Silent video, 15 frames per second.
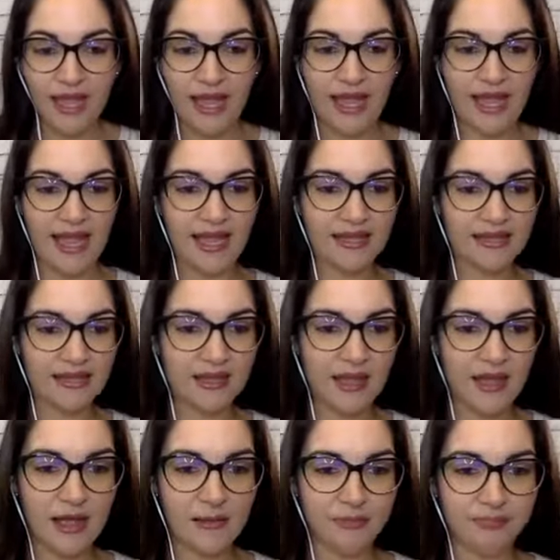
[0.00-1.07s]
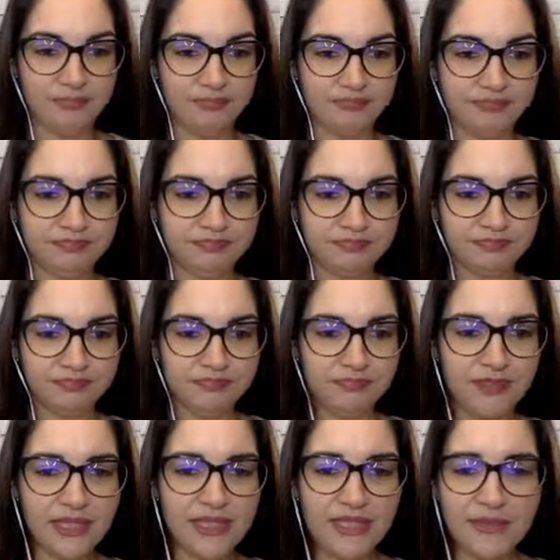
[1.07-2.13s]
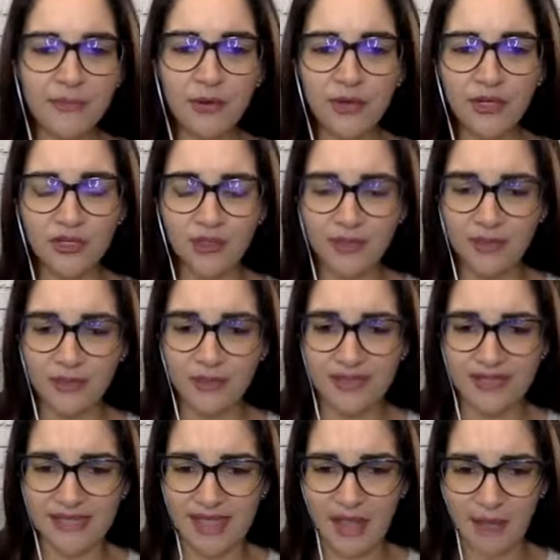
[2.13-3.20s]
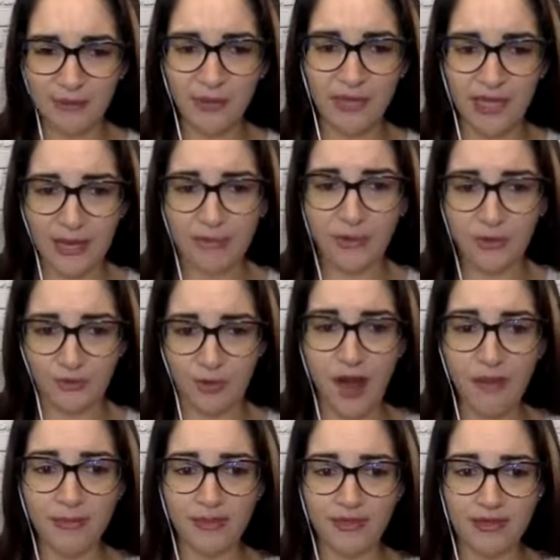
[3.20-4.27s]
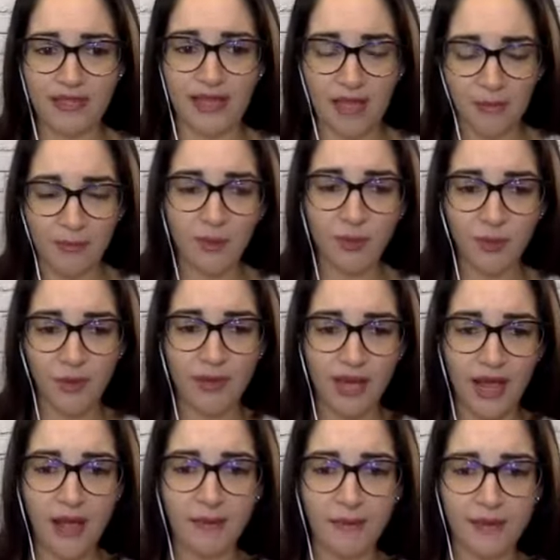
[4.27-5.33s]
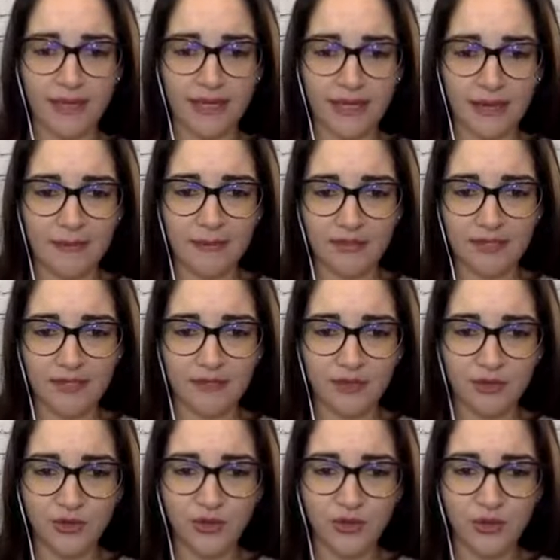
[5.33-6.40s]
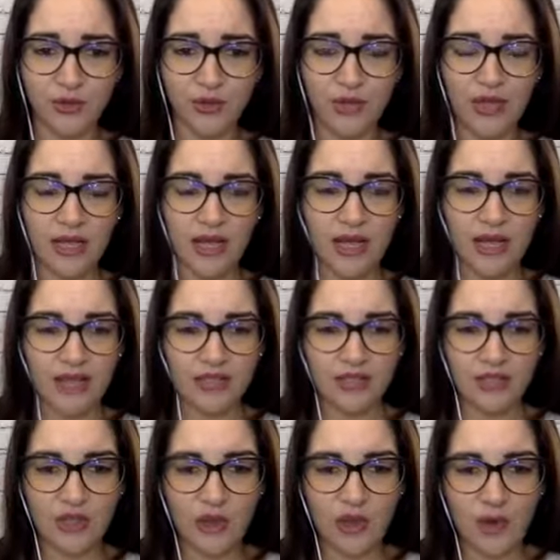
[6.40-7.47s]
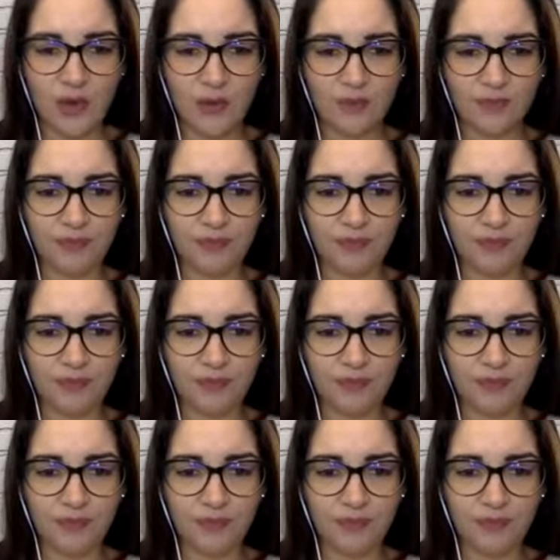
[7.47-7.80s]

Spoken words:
And it's important to do that because they help you keep your promise, right? They help you woman up and keep yourself true. So